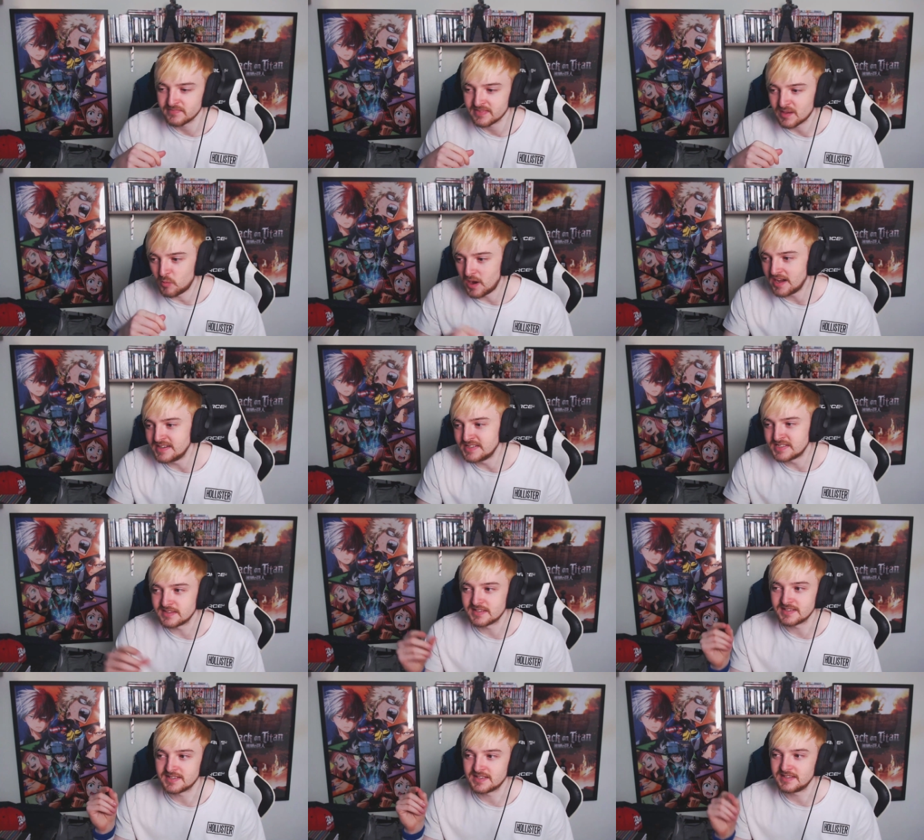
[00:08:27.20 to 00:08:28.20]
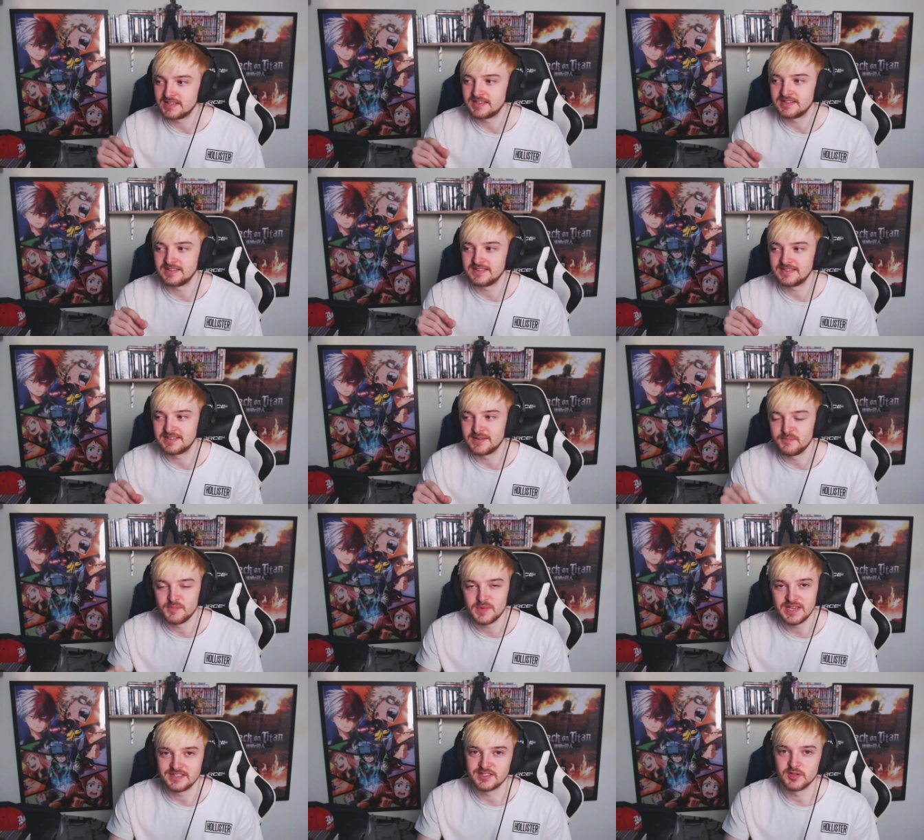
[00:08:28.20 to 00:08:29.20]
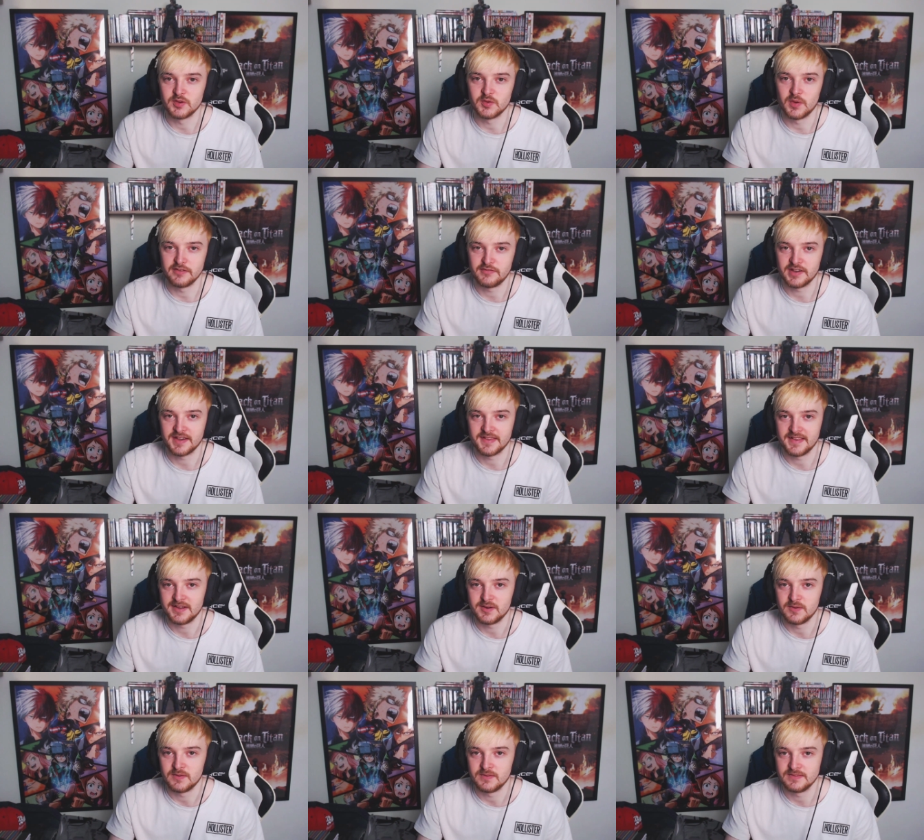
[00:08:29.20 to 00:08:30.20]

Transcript: why is it that, that, that Meade's the only one to figure